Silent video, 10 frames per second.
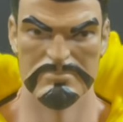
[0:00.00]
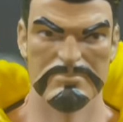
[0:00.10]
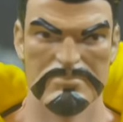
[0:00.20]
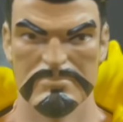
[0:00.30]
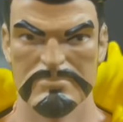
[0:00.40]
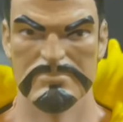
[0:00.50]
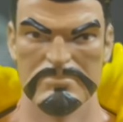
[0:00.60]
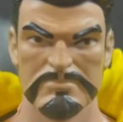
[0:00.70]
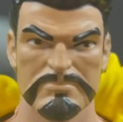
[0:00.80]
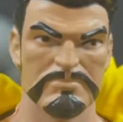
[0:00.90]
We've seen
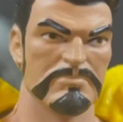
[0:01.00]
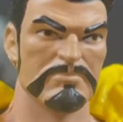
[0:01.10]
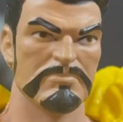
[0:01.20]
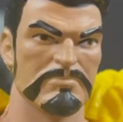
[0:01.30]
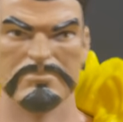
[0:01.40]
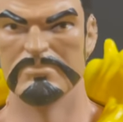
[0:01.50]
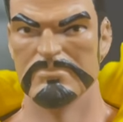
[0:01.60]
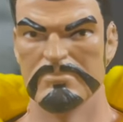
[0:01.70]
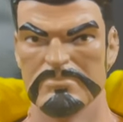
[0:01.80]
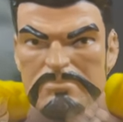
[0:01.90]
it all
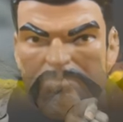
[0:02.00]
before.